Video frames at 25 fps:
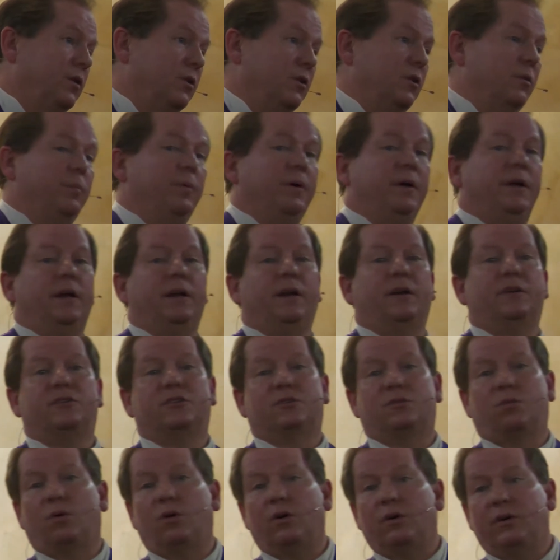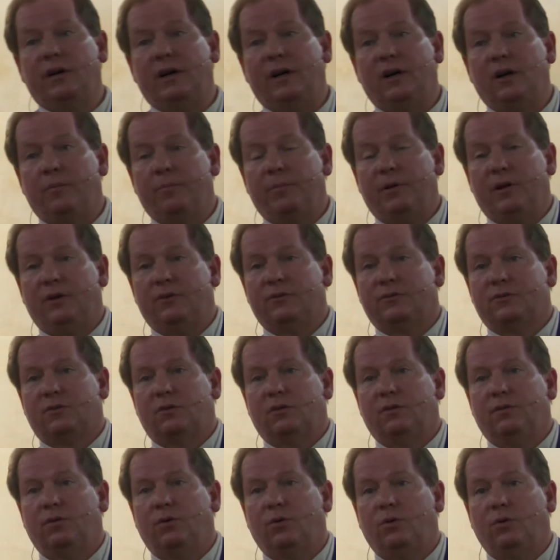to be an extraordinary
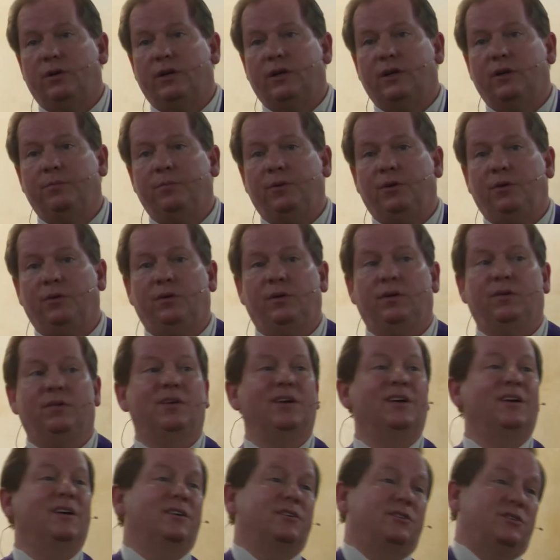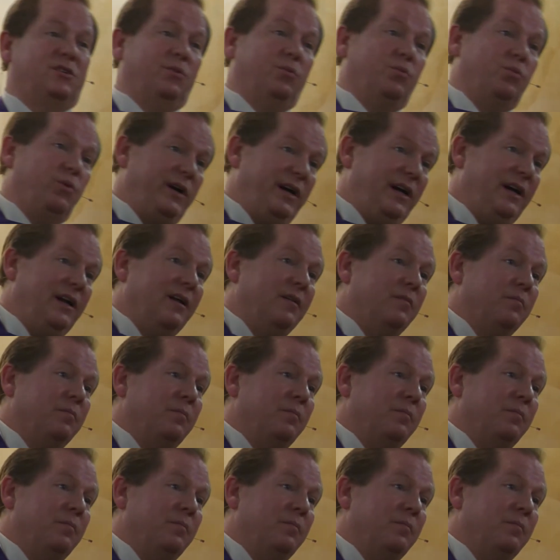minister of Holy Communion, to read at